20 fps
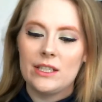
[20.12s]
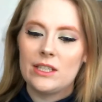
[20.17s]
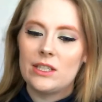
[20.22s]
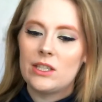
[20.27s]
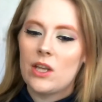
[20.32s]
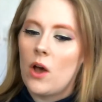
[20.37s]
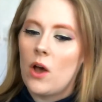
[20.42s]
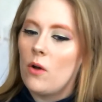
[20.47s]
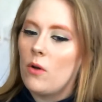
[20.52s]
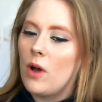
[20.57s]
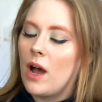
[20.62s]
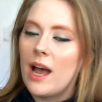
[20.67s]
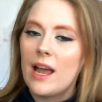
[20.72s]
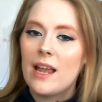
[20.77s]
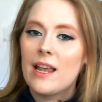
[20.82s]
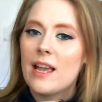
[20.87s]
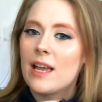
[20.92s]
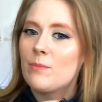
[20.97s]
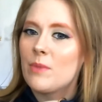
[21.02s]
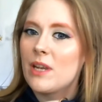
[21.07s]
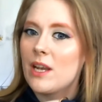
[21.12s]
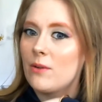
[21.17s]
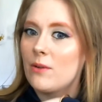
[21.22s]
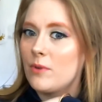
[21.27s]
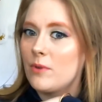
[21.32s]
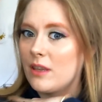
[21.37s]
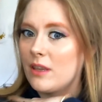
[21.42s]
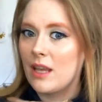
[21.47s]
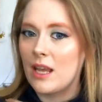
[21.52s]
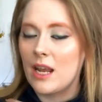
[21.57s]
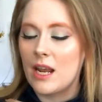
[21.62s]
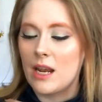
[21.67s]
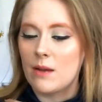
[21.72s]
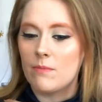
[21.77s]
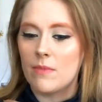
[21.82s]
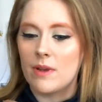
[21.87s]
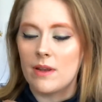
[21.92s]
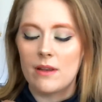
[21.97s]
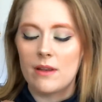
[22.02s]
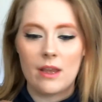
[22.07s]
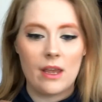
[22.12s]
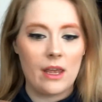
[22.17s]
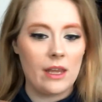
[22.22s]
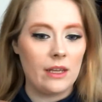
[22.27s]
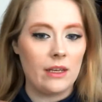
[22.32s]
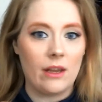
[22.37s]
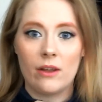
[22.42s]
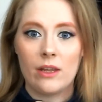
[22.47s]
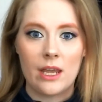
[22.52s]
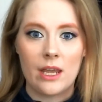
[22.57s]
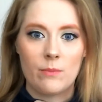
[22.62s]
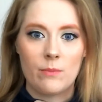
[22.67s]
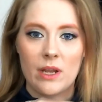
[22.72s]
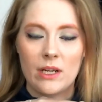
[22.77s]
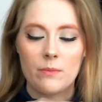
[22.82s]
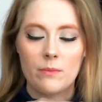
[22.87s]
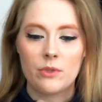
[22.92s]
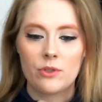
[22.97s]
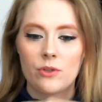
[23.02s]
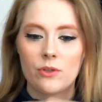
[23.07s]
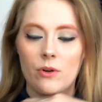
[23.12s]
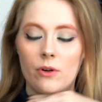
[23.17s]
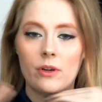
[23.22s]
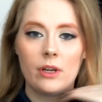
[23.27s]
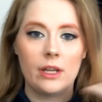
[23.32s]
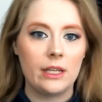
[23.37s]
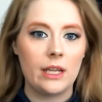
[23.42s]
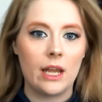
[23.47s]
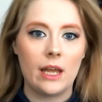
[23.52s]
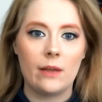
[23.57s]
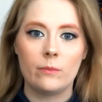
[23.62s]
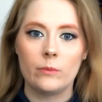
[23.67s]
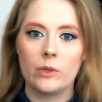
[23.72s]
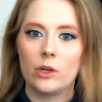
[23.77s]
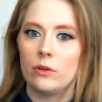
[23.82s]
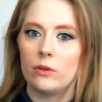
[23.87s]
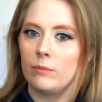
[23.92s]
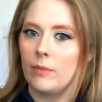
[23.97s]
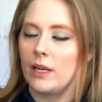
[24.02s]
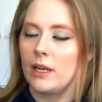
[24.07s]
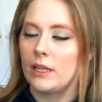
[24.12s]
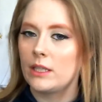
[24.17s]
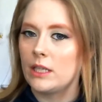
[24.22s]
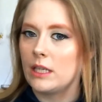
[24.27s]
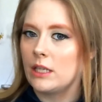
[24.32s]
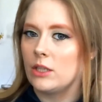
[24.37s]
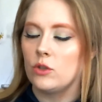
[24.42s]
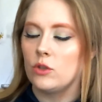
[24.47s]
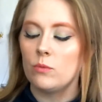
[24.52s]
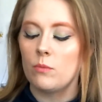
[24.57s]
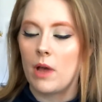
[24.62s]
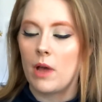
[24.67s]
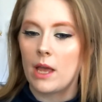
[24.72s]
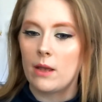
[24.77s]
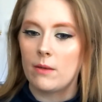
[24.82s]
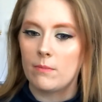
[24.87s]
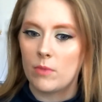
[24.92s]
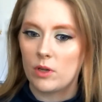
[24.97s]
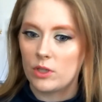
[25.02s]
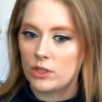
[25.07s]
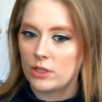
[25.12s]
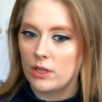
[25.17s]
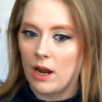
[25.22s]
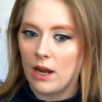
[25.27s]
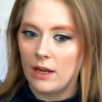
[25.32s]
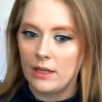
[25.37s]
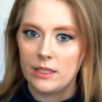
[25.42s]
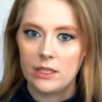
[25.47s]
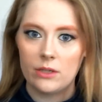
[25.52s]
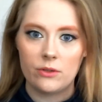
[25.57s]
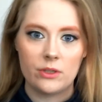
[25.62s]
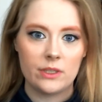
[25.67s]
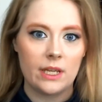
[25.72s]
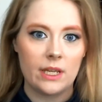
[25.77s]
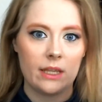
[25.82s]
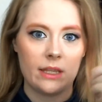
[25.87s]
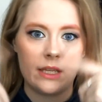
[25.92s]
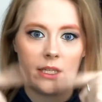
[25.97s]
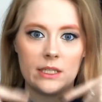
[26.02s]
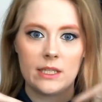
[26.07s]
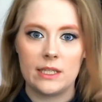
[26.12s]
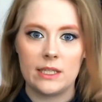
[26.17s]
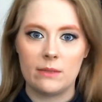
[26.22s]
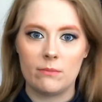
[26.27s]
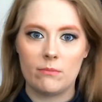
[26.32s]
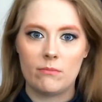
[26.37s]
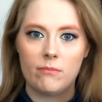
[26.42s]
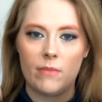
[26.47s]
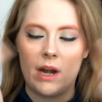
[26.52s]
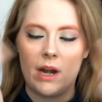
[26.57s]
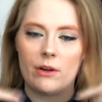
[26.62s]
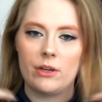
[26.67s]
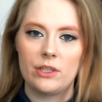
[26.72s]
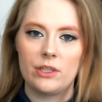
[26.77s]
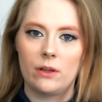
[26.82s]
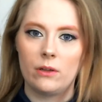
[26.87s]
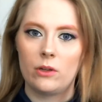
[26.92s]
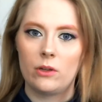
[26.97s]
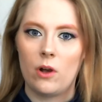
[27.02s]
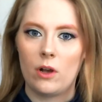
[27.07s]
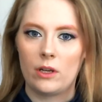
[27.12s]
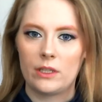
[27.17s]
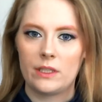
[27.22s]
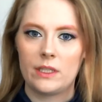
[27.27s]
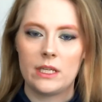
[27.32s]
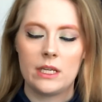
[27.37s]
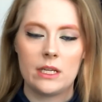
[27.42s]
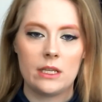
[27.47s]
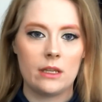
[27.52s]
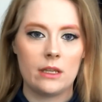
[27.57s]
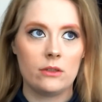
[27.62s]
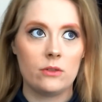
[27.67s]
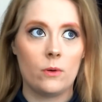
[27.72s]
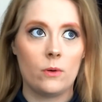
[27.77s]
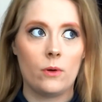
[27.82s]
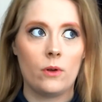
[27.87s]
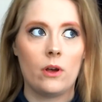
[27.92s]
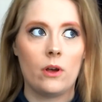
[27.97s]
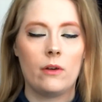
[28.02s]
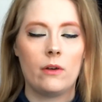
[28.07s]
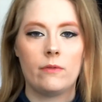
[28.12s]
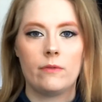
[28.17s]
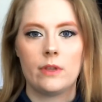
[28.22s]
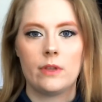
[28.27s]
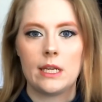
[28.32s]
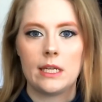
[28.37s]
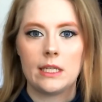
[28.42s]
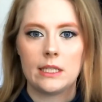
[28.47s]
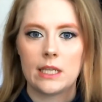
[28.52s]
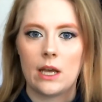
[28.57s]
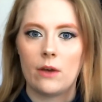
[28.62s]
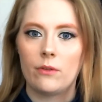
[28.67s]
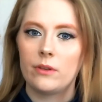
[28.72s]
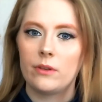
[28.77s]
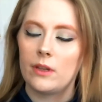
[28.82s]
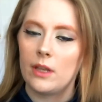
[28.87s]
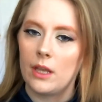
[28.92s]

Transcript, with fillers: So I am here with a makeup tutorial, and I'm going back into my Monster High series, and this is Marisol Coxi, the daughter of the South